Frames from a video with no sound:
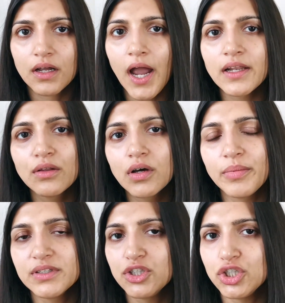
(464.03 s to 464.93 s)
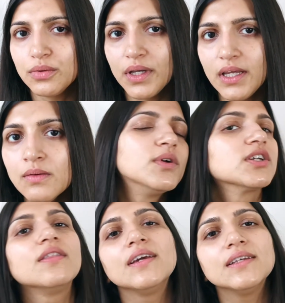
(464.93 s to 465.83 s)
kind of look a bit dewy, which
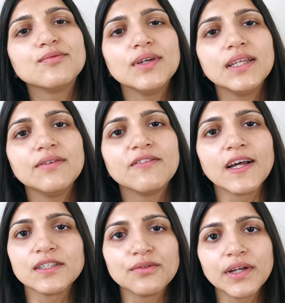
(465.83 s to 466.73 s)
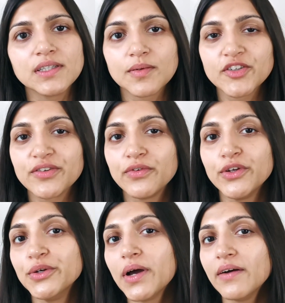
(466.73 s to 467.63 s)
I think is really flattering, especially if you
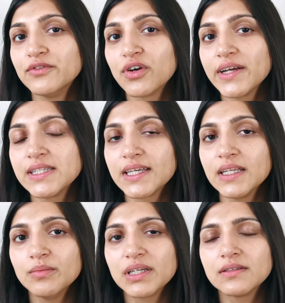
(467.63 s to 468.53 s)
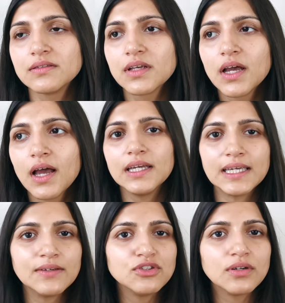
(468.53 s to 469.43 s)
do have dry skin, because it
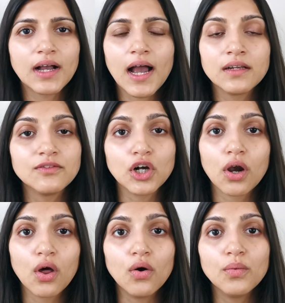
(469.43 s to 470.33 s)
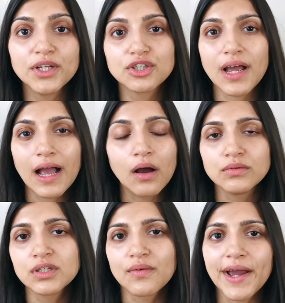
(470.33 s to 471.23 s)
gives you a kind of a glow which
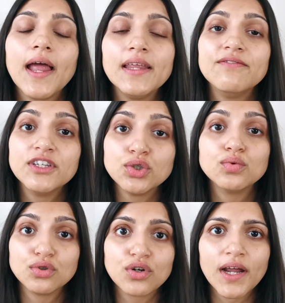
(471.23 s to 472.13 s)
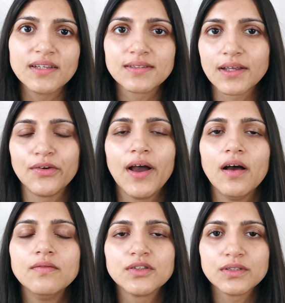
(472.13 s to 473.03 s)
counteracts any visual dryness that you
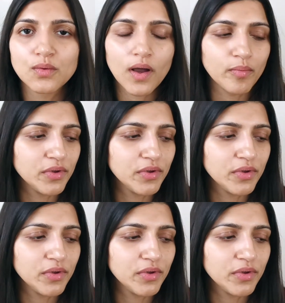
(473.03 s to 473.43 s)
have. So it's quite